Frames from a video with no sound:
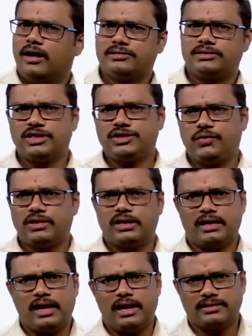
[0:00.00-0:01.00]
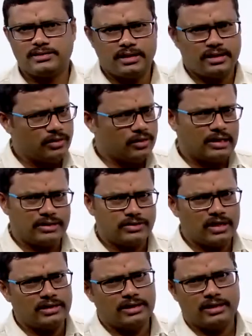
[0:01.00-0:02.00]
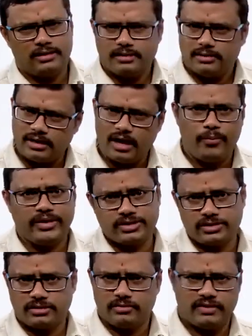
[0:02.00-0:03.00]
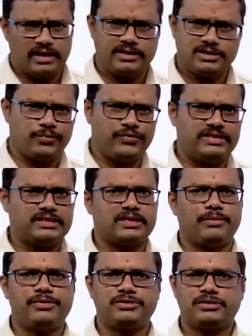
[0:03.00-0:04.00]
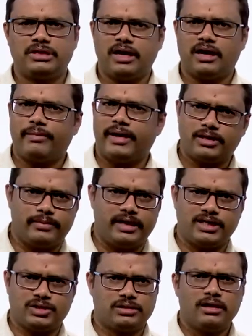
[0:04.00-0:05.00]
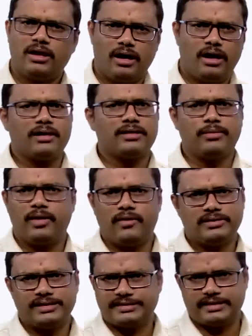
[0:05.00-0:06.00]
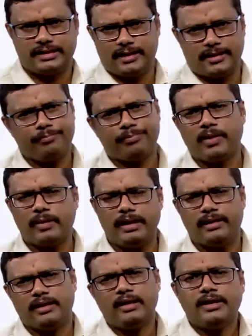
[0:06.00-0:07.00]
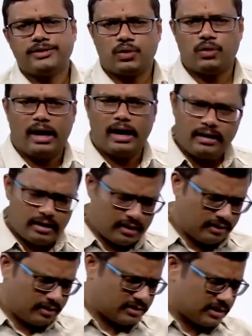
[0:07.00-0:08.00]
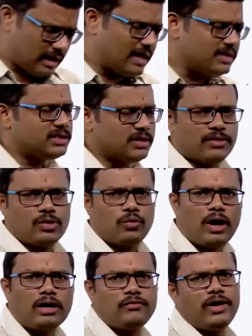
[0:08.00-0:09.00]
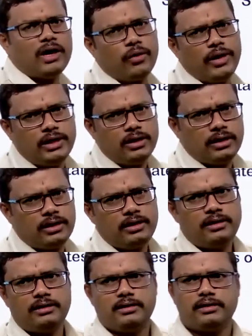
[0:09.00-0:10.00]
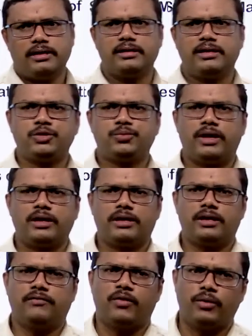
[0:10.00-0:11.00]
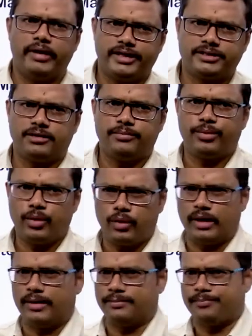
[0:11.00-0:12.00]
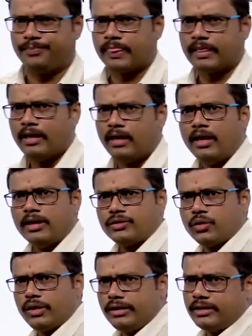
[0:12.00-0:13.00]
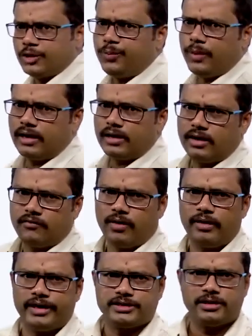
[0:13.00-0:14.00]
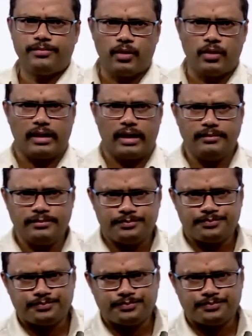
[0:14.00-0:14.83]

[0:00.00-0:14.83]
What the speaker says: search for the class and you can enjoy the topics, whether it is a physics, chemistry or mathematics or the biology, etc. Okay. So, under class 7th, what we are going to learn in this particular foundation program. So, in this particular foundation program,